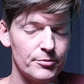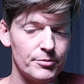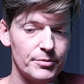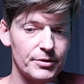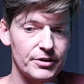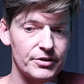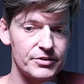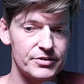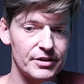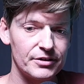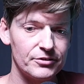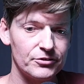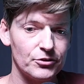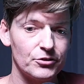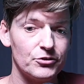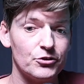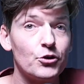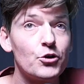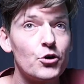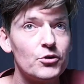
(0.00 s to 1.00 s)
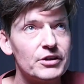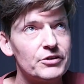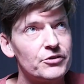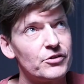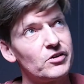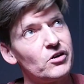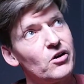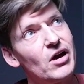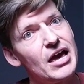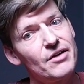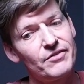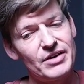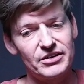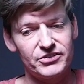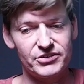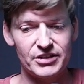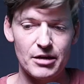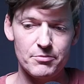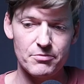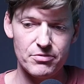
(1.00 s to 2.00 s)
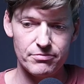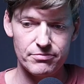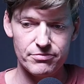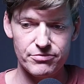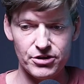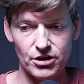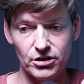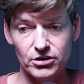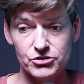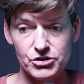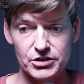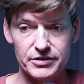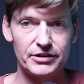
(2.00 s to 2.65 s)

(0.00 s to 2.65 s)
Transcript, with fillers: because they, not only do they not have our same theology,